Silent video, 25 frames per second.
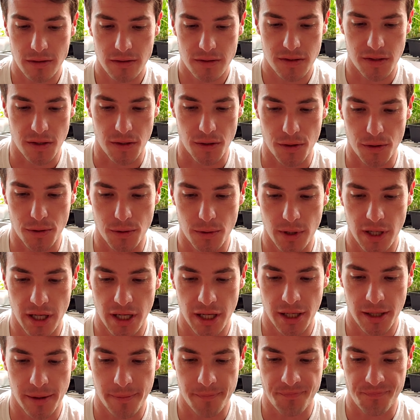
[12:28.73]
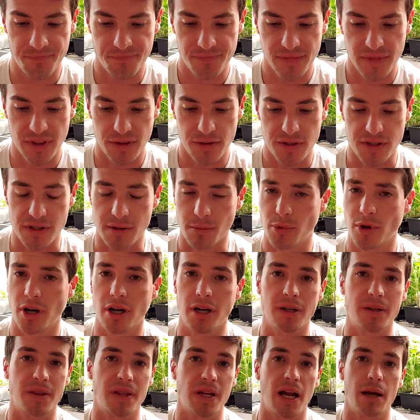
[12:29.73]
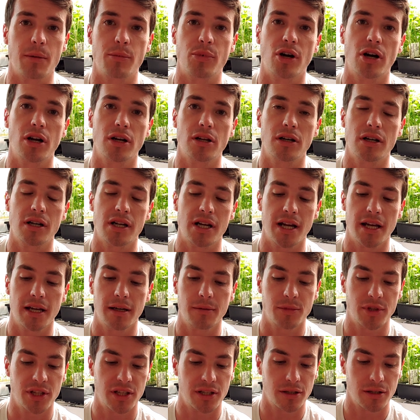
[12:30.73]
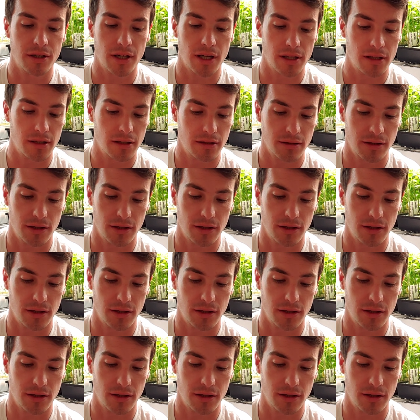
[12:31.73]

So this is a product that I brought on at AM Leonard. I